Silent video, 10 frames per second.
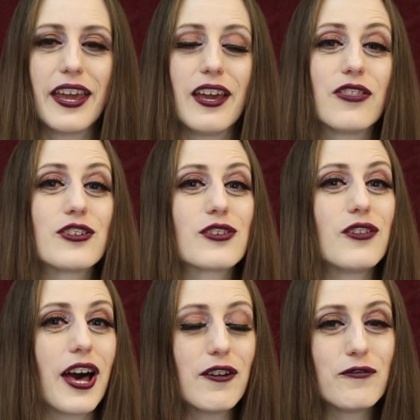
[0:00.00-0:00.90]
and there's a
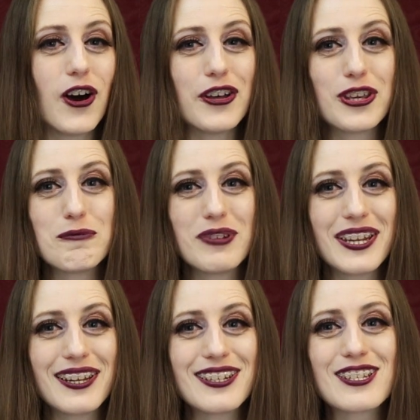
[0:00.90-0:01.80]
lot of volume
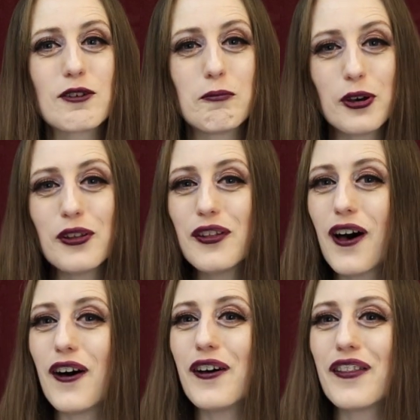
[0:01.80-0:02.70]
needed to pull
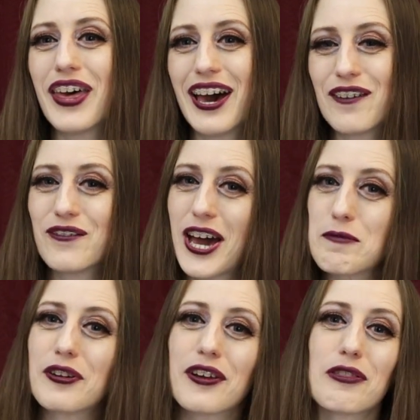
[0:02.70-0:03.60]
all that
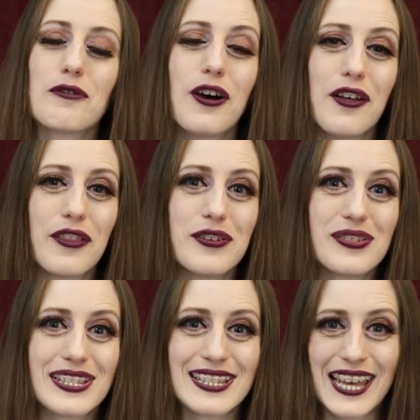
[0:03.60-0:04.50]
fabric through all
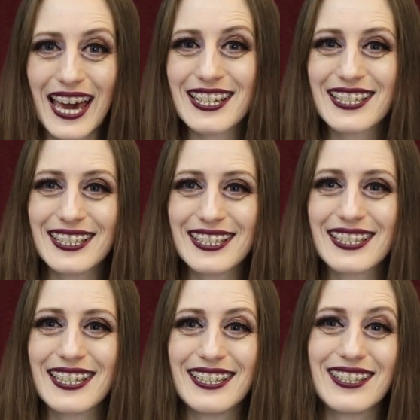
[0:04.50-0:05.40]
those
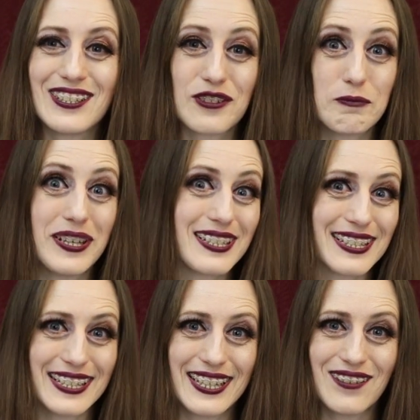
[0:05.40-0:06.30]
slashes in those big
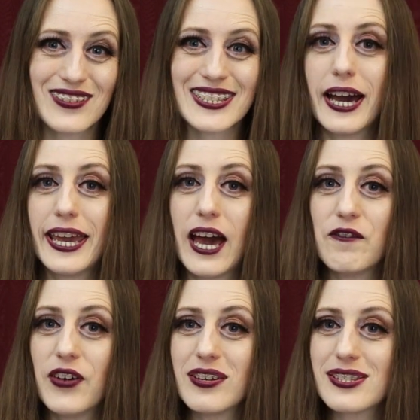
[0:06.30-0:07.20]
sleeves. I
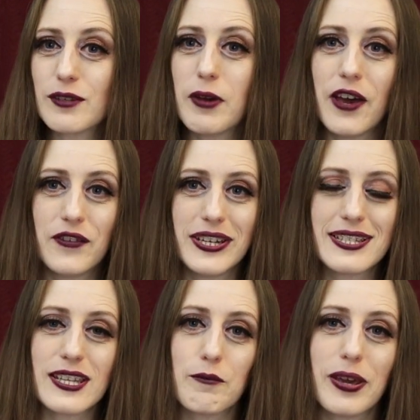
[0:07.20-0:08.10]
have found some
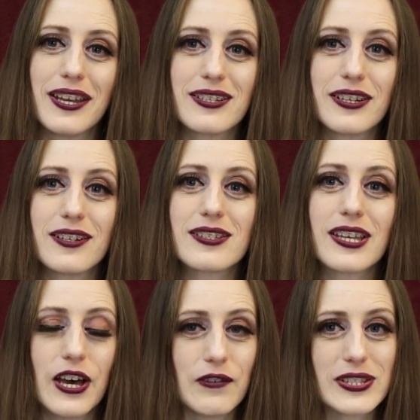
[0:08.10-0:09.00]
evidence in paintings
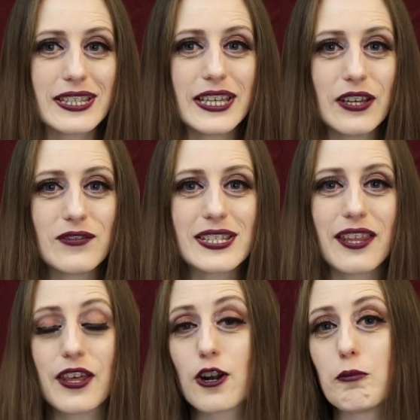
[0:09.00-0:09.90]
of sleeves
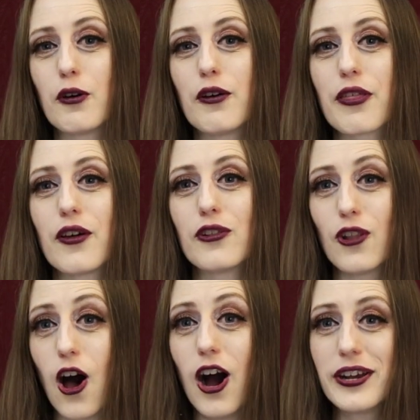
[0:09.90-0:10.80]
that are both
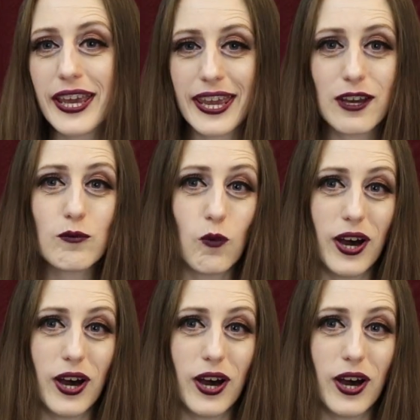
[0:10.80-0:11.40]
long and